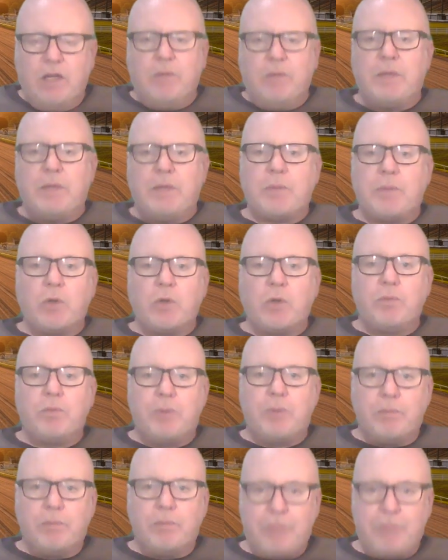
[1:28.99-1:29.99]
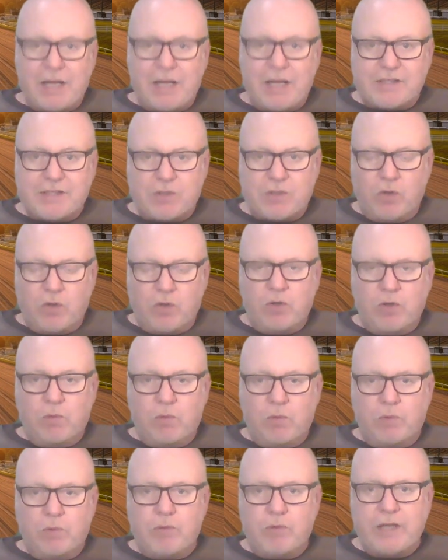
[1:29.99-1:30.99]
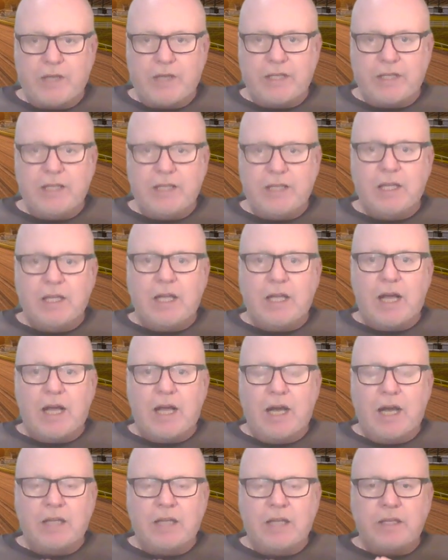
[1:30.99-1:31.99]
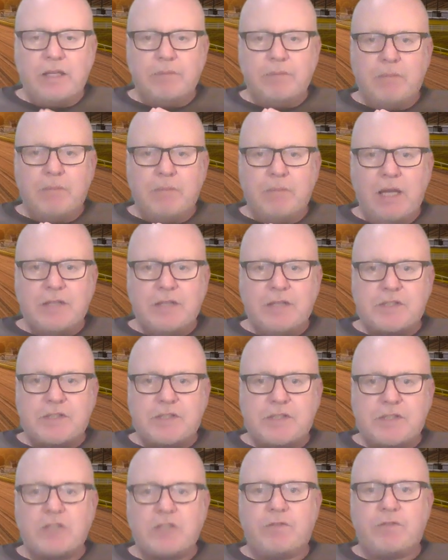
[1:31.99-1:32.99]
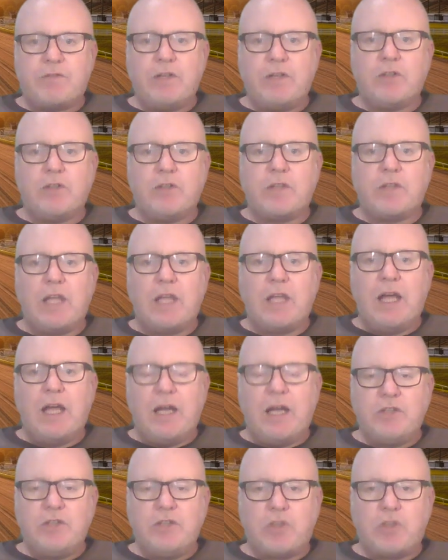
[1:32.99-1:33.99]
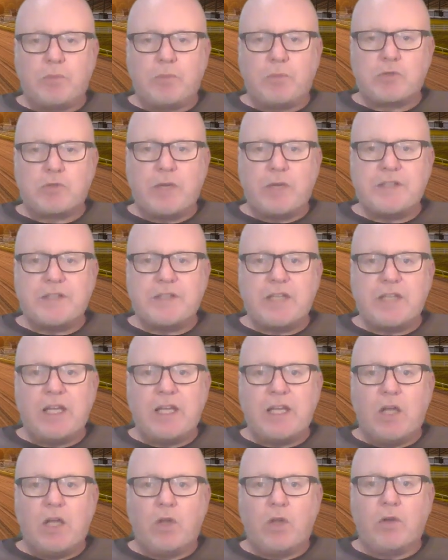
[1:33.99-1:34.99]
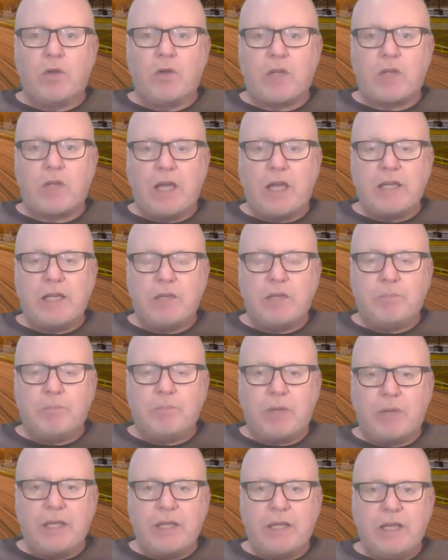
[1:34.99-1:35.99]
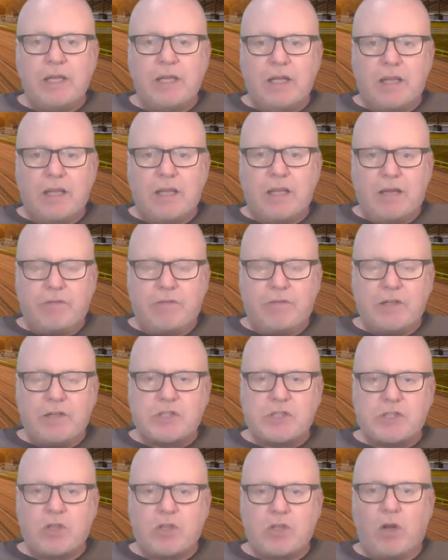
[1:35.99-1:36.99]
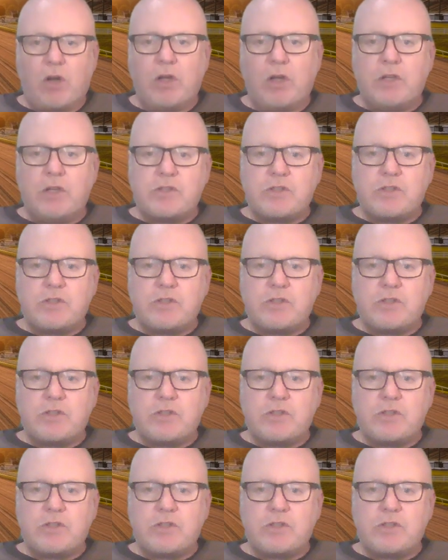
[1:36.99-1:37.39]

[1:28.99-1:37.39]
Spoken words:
People who put bets on were ready, and it made Sedgefield and Jumps Racing look a complete laughing stock.